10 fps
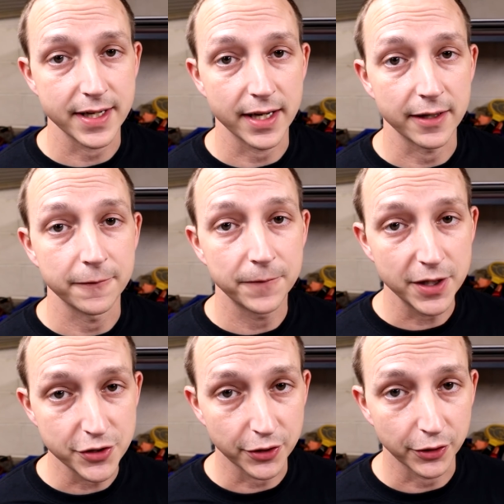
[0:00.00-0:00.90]
a
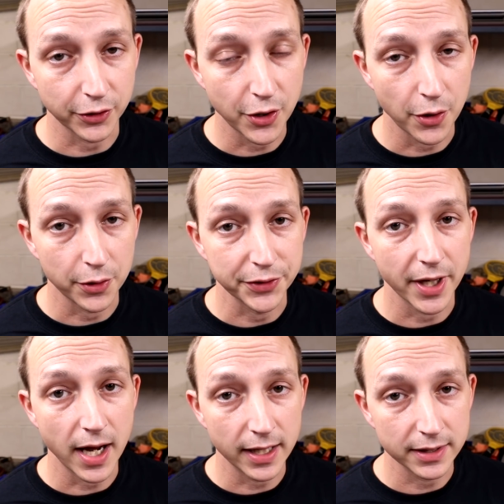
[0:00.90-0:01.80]
feature called
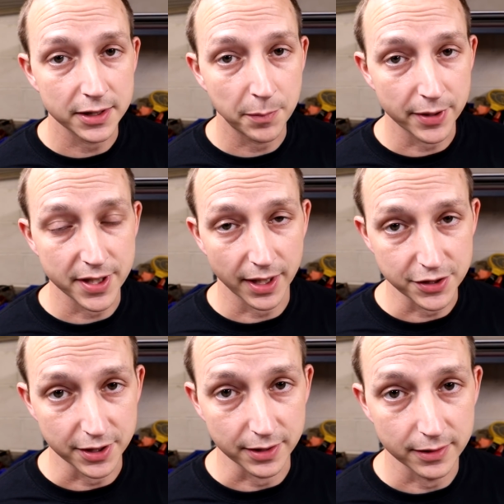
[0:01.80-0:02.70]
island
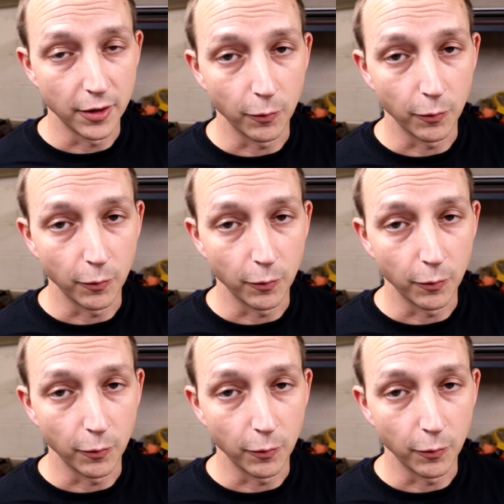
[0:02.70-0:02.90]
protection.